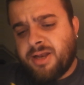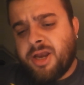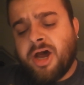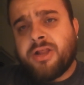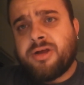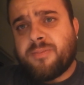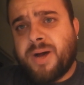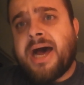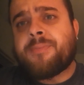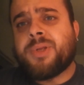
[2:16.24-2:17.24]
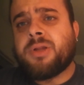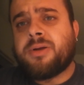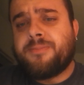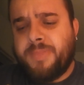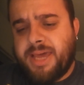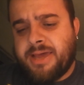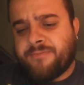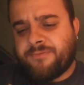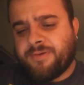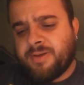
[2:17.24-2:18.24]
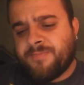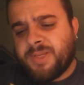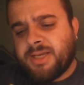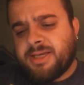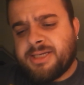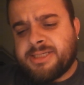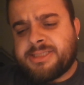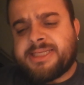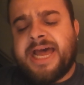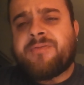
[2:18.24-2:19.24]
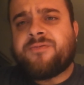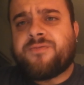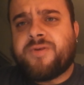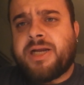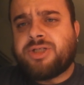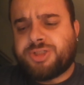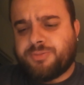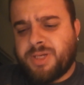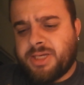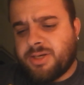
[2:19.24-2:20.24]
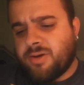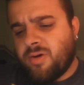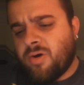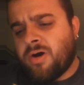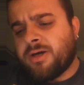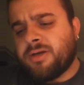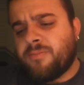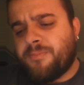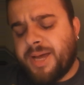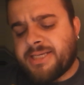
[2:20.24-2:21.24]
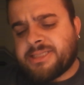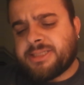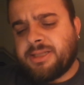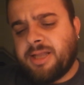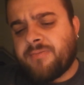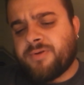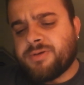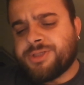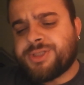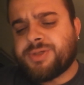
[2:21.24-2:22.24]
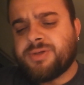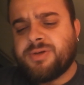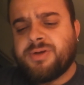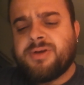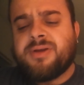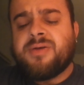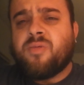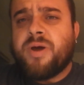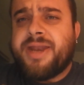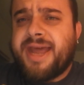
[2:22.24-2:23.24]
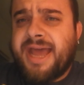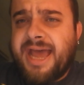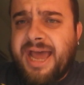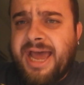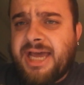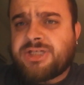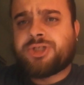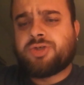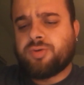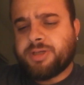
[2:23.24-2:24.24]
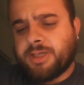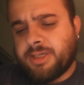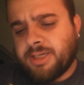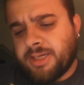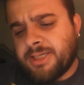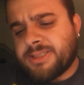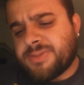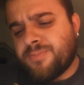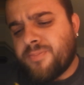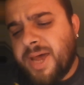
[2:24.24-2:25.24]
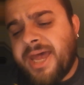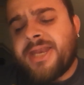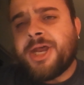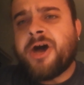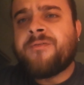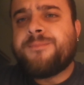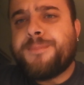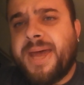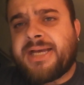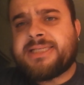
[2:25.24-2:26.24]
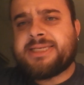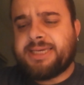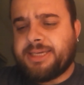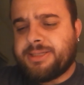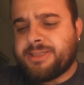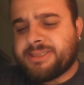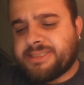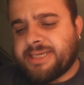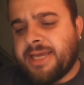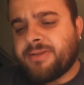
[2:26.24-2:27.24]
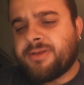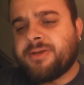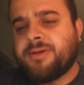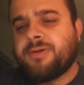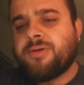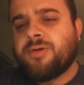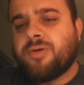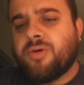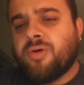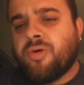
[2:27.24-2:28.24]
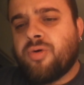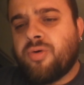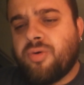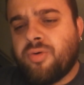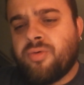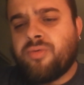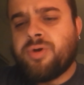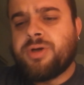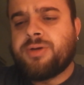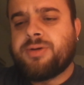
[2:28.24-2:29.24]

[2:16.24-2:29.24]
Another popular myth is that Frenchmen are the best lovers, when actually it's men of Mexican descent who